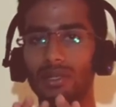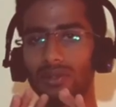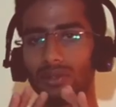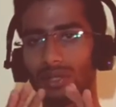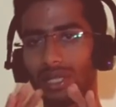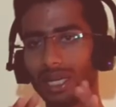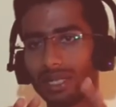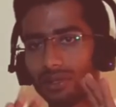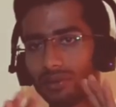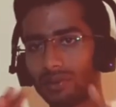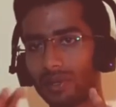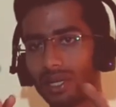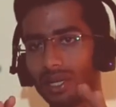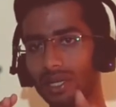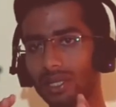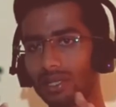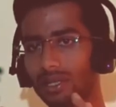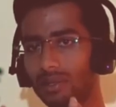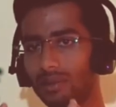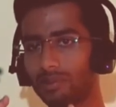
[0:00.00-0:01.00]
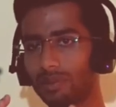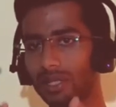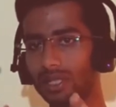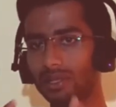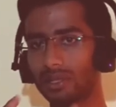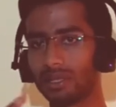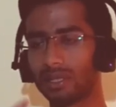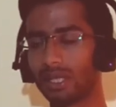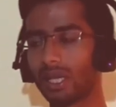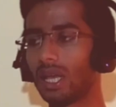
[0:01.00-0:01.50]
So that's why the
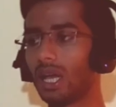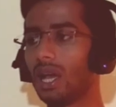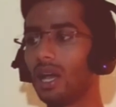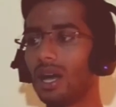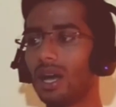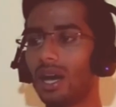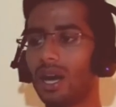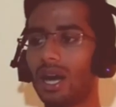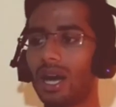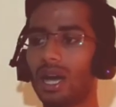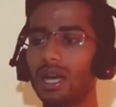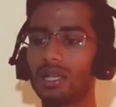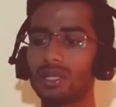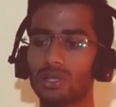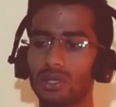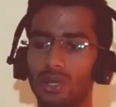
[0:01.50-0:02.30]
pronunciation, I